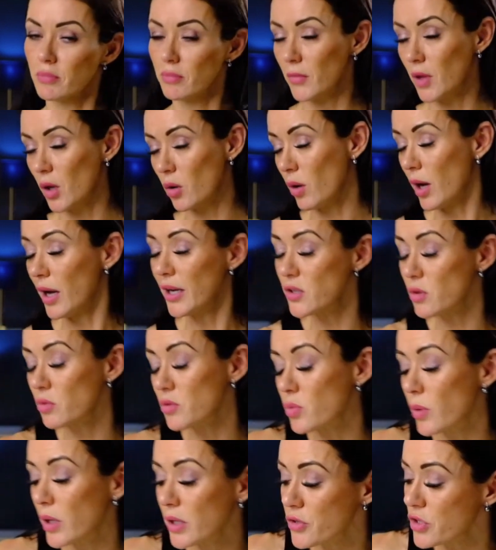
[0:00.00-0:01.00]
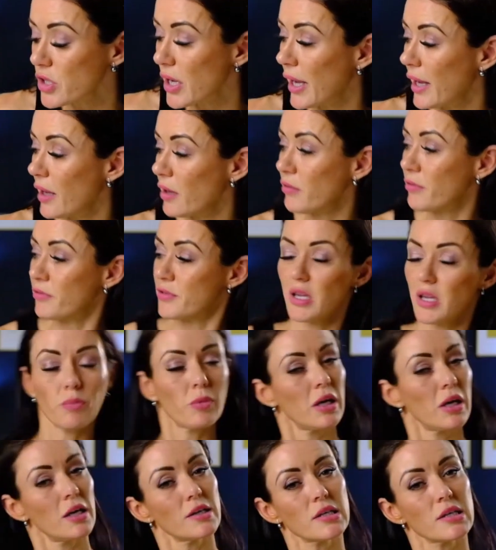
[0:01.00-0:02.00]
no, I don't want to have someone
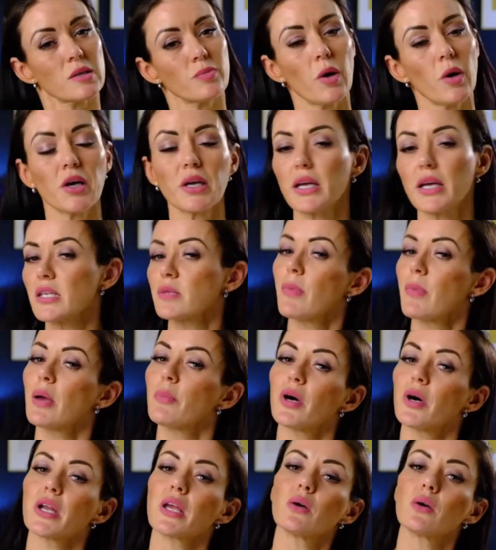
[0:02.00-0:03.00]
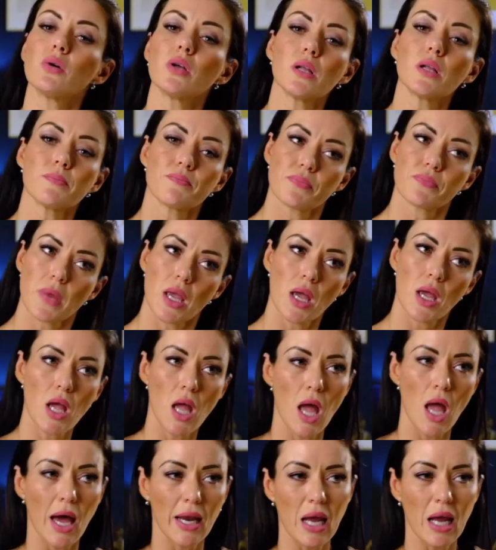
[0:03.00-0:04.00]
else's body as my body goal.
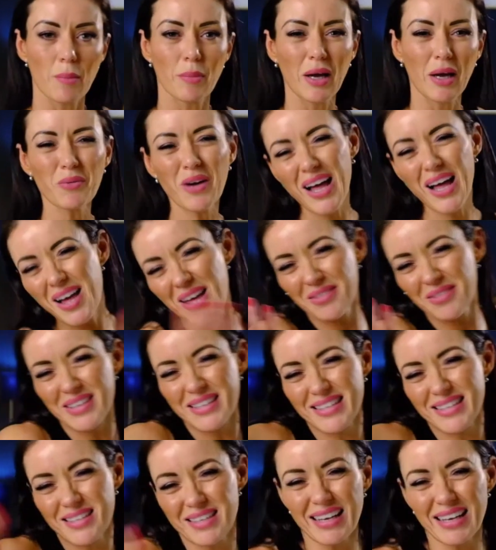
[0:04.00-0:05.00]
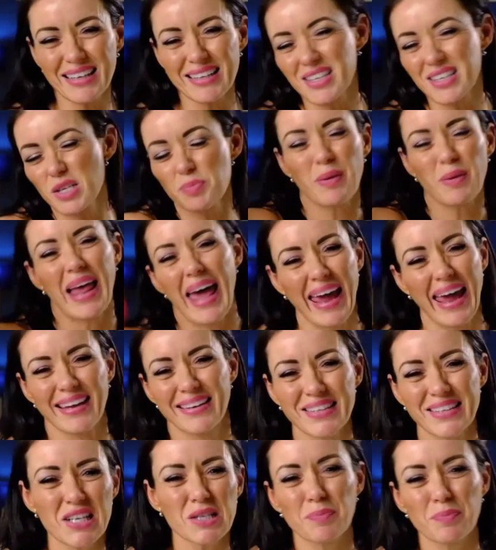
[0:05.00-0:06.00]
And I'm like, what?
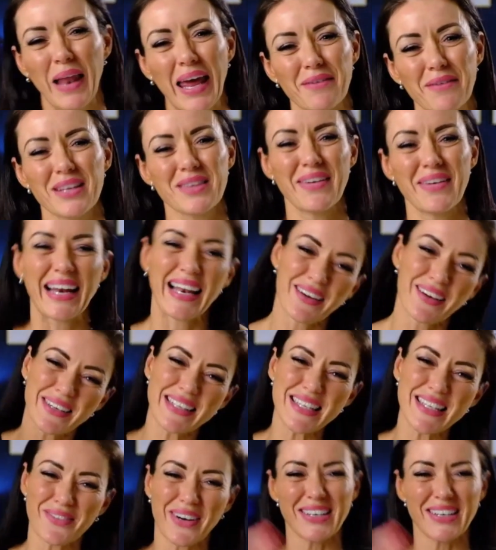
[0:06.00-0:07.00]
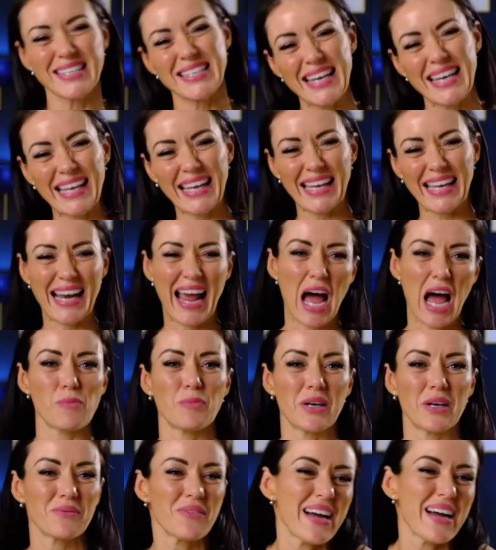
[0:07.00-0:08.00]
Just play with me. Like, that's the worst thing that can
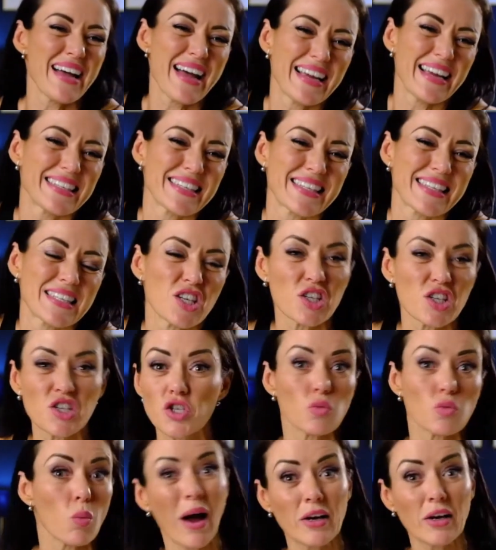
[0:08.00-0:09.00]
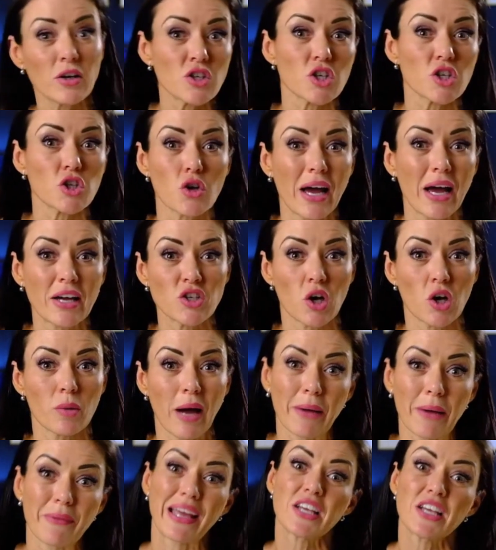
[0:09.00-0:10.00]
happen. Why don't you just try and do it my
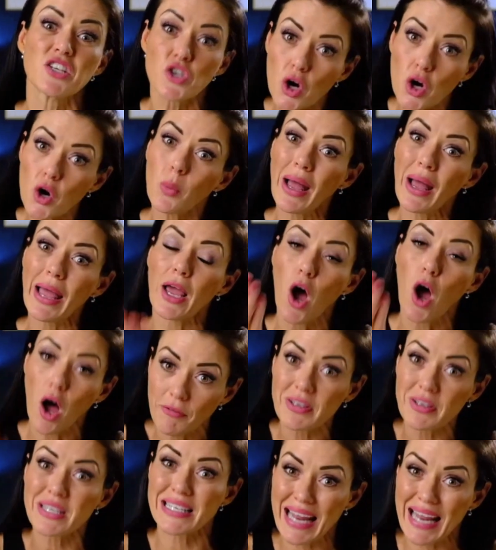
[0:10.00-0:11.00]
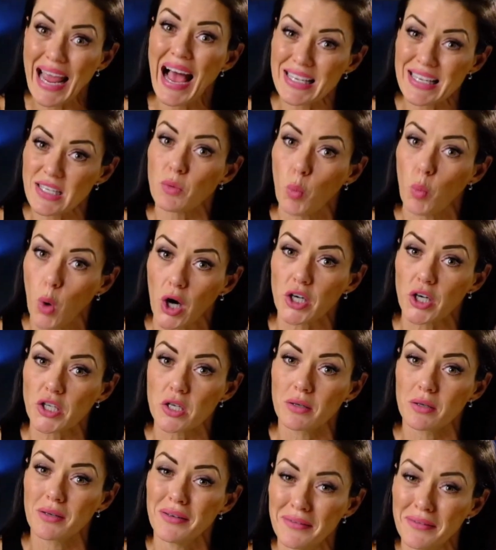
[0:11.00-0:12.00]
way? Because your way obviously hasn't worked.
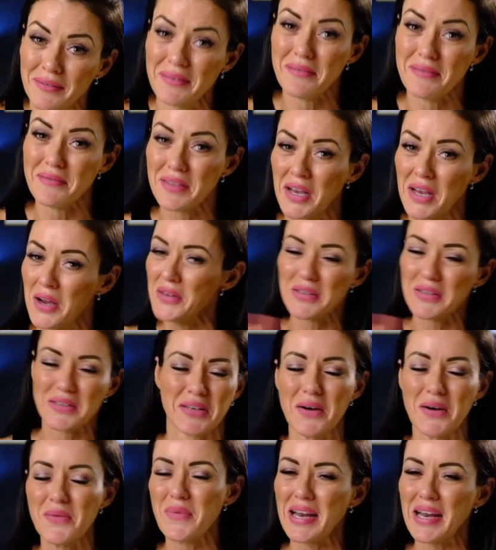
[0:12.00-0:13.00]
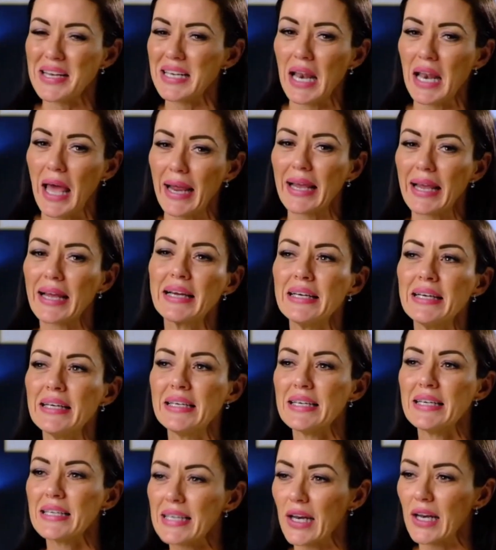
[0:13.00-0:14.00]
Don't mean to like,
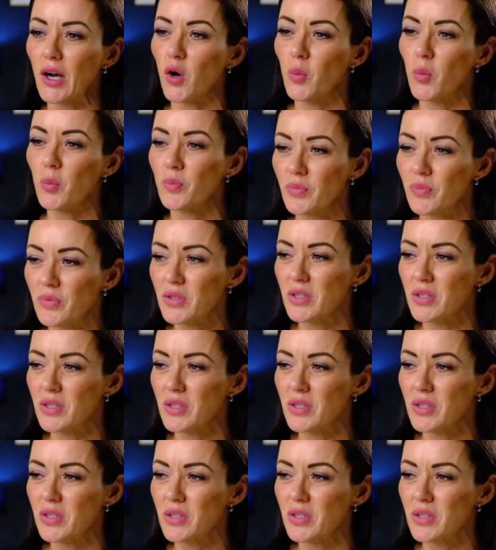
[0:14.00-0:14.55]
you know,